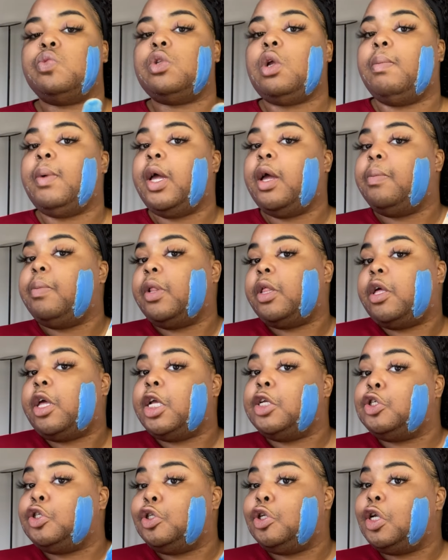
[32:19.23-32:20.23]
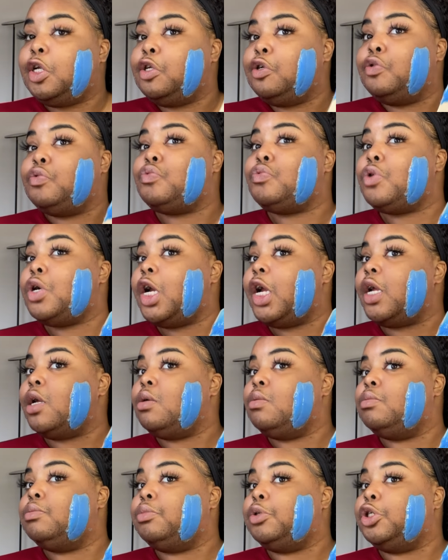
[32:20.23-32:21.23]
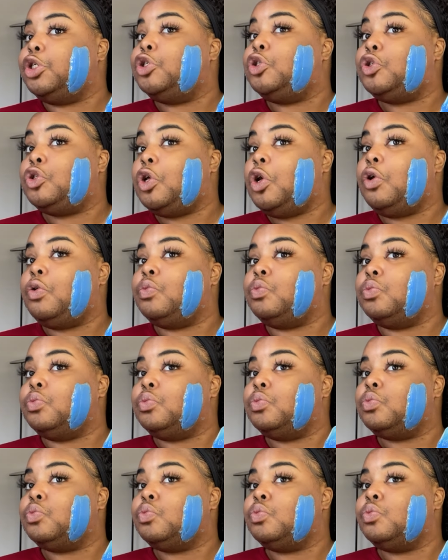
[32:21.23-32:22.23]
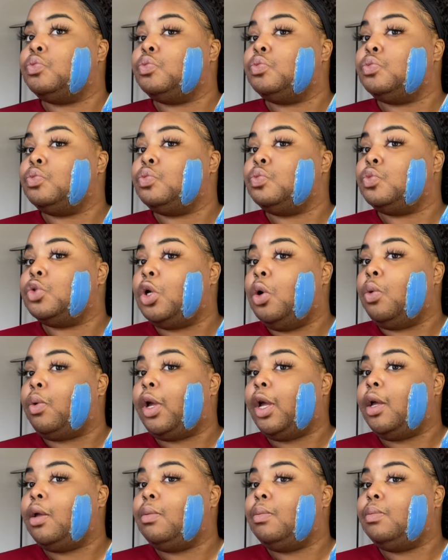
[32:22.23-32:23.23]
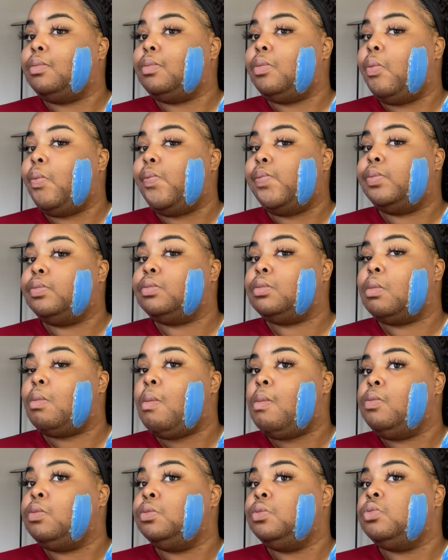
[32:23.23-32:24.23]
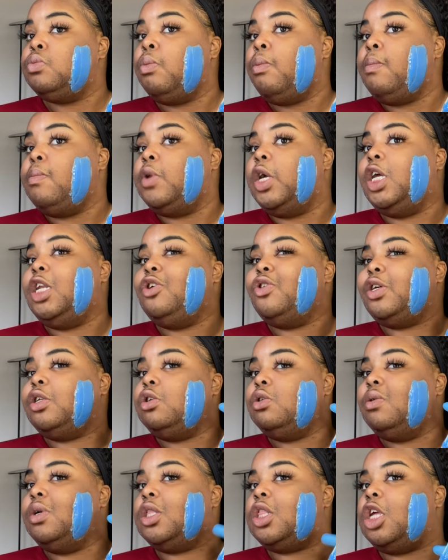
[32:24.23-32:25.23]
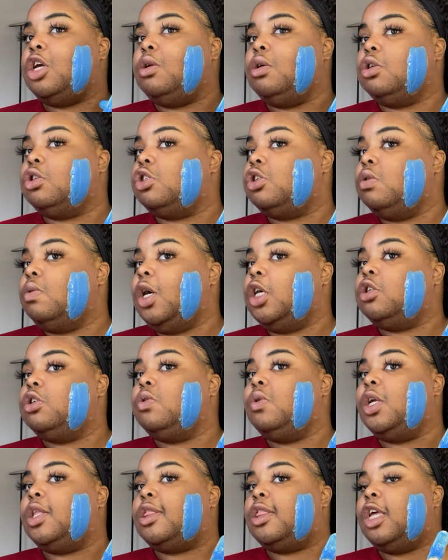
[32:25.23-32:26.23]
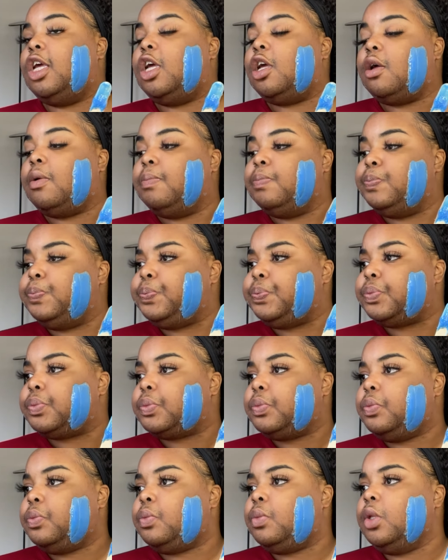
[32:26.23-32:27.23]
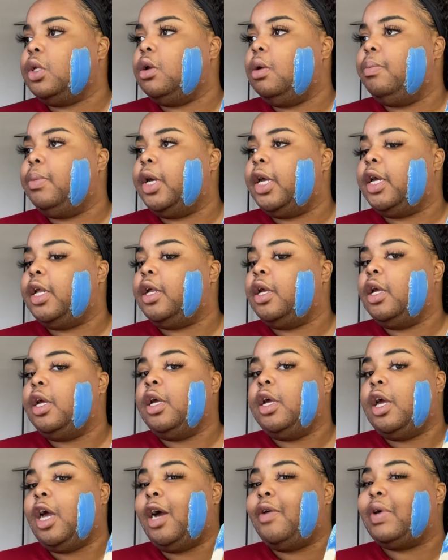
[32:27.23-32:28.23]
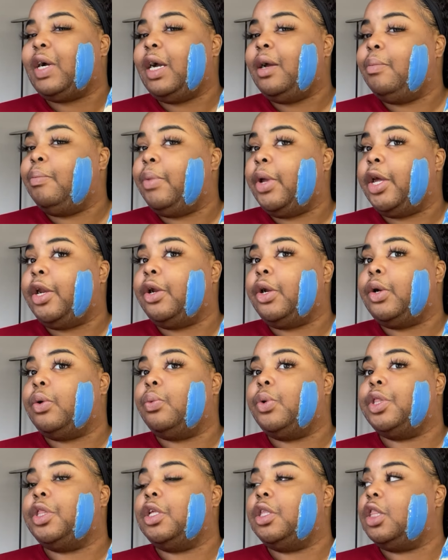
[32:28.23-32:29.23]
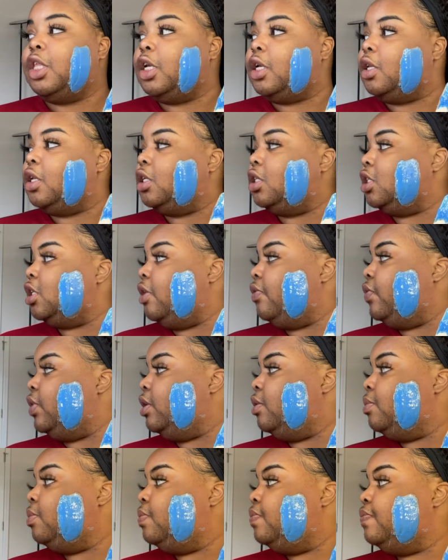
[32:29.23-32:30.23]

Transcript: Now, my application ain't great, but it's something. Okay. And you can do it thinner, too. I do it thick, but I've gotten better with the thickness of it.